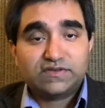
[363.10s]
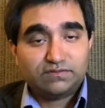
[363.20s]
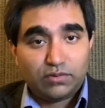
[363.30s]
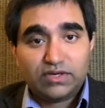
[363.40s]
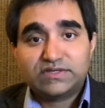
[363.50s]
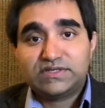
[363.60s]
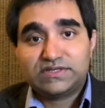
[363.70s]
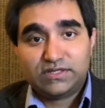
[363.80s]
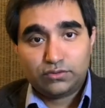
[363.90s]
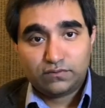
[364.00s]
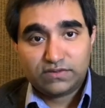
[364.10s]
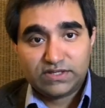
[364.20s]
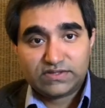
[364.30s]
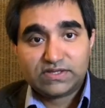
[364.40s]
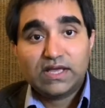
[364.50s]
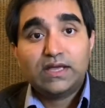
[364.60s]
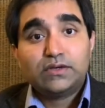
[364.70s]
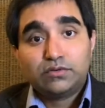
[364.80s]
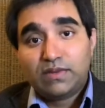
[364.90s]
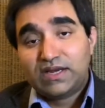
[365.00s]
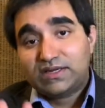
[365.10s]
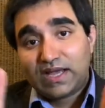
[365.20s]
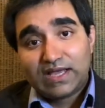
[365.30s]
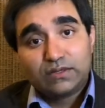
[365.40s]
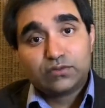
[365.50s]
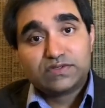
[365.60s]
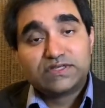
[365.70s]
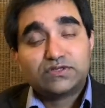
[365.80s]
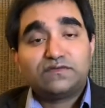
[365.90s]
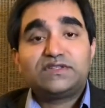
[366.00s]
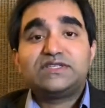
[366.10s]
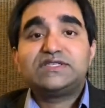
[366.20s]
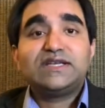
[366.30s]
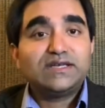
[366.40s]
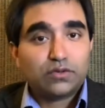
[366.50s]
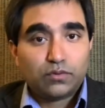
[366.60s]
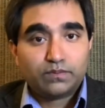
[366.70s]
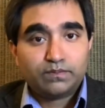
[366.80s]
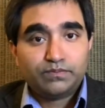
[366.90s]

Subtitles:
of polycystic ovaries to make a diagnosis of the syndrome.